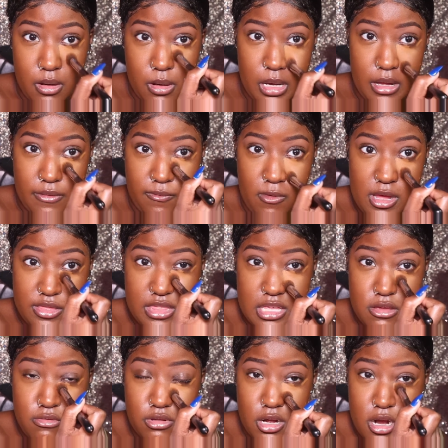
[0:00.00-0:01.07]
if one thing
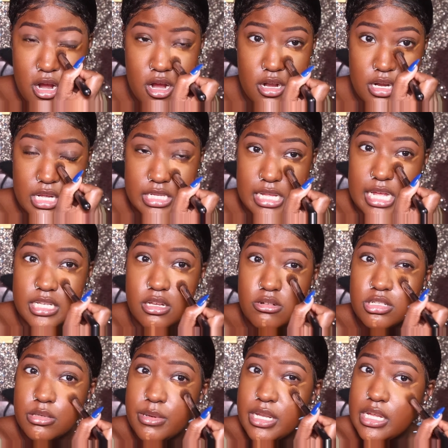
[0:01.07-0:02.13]
you learn is that
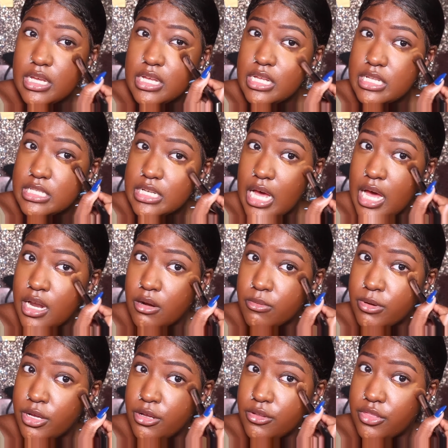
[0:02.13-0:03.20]
social media is not a
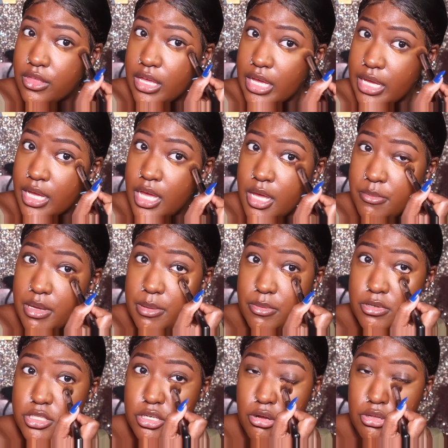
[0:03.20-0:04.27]
real thing.
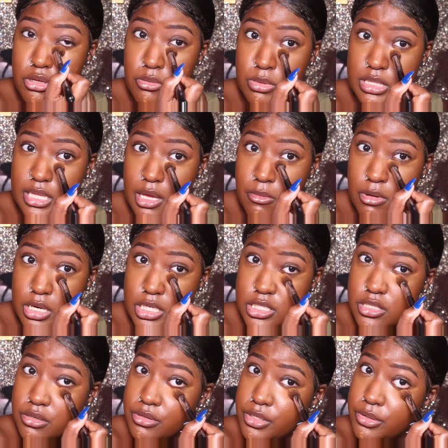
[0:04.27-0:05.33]
People show you what they want to
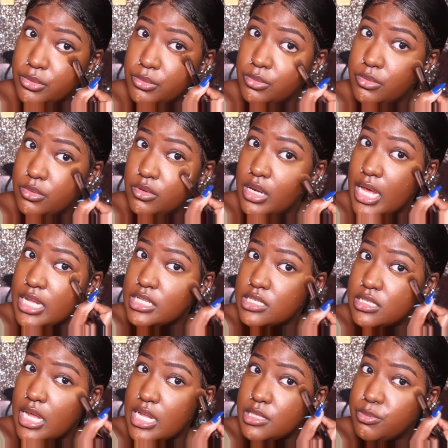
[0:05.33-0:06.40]
show you.
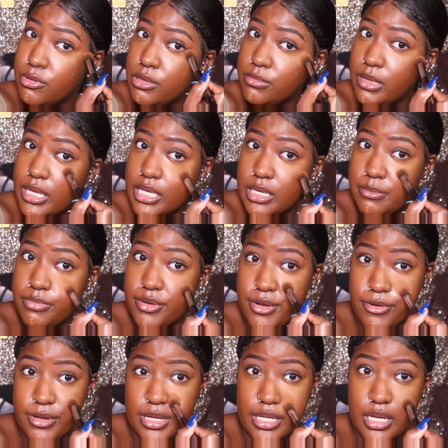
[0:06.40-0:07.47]
That's point blank and
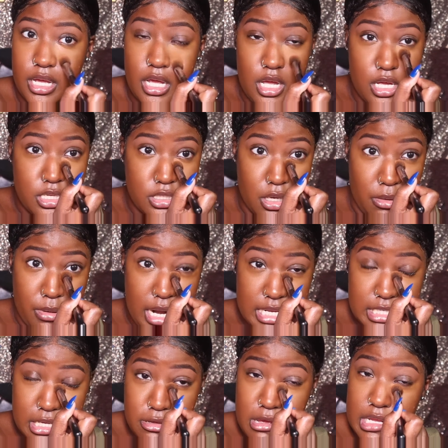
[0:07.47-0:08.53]
period. So when I
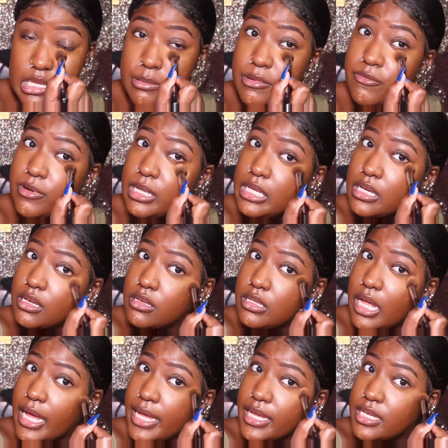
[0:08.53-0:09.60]
say you have to be really,
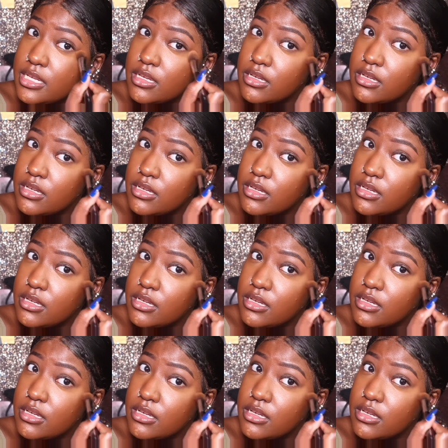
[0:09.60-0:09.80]
like,